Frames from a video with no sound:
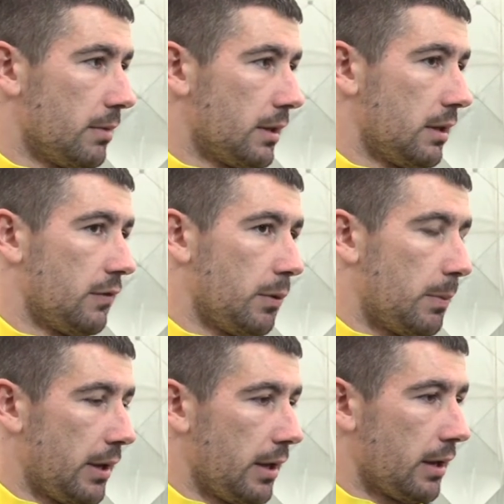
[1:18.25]
But if we
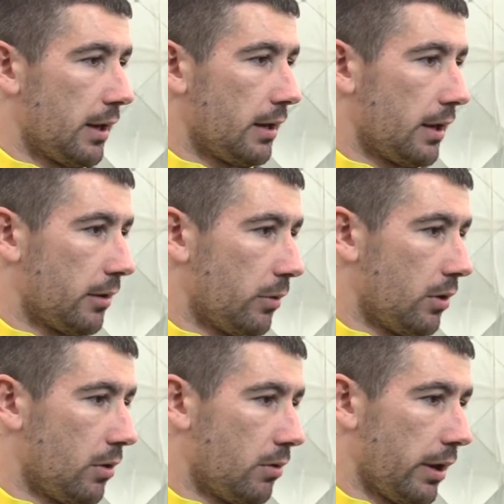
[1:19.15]
play like we
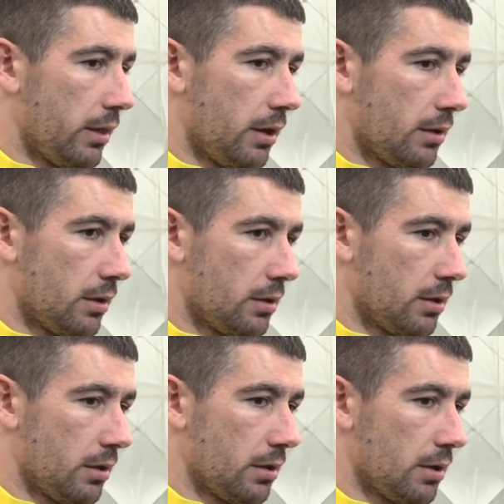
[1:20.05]
know, I think
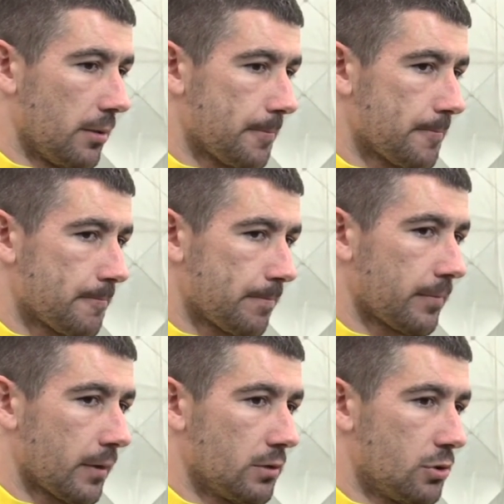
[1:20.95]
that
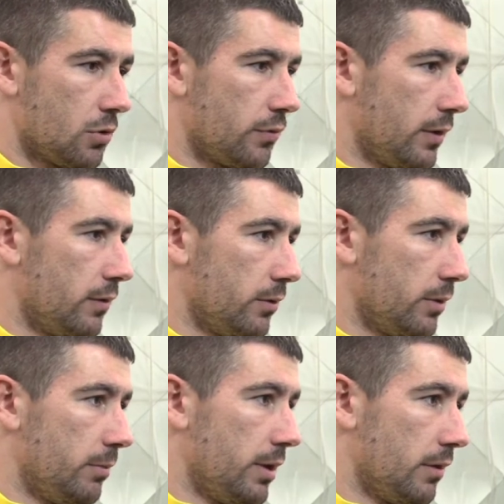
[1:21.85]
trophy
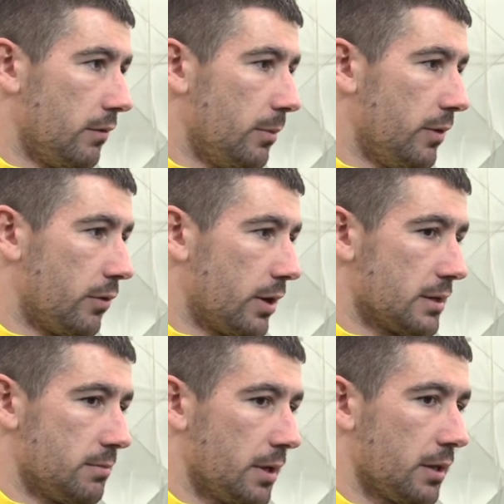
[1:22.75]
will be for
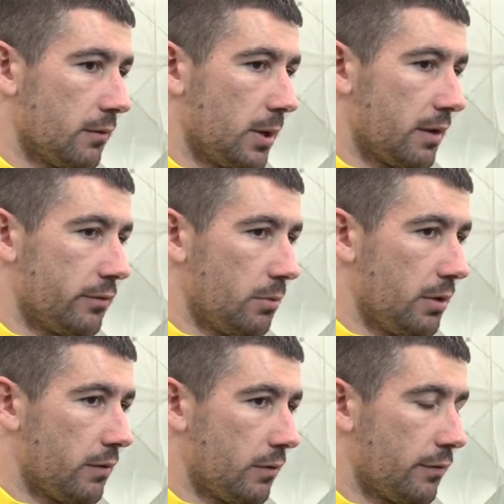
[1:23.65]
us. But we have to
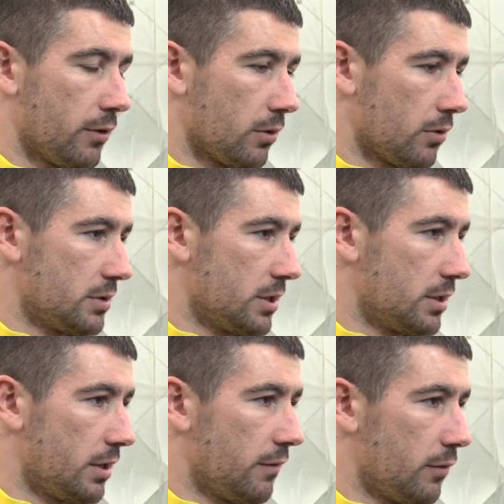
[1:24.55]
be
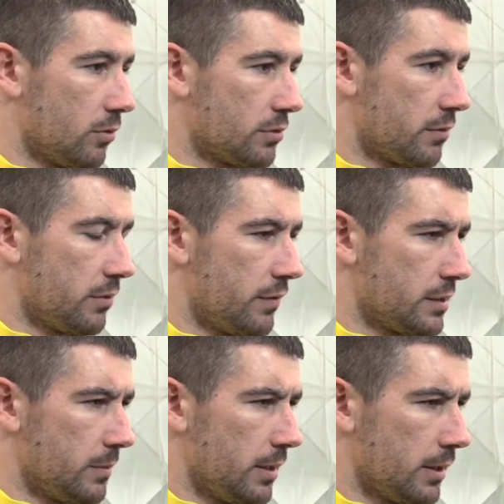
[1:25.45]
concentrated and focused from the
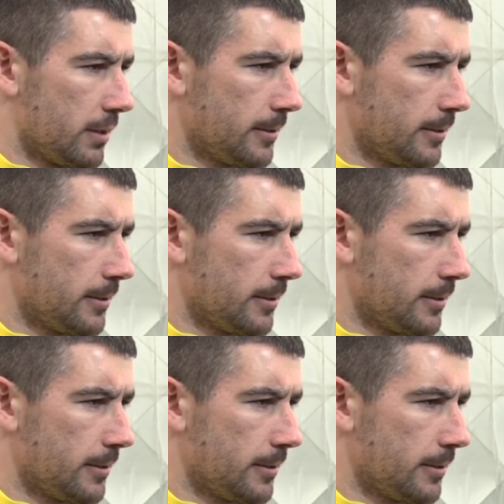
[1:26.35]
first minute.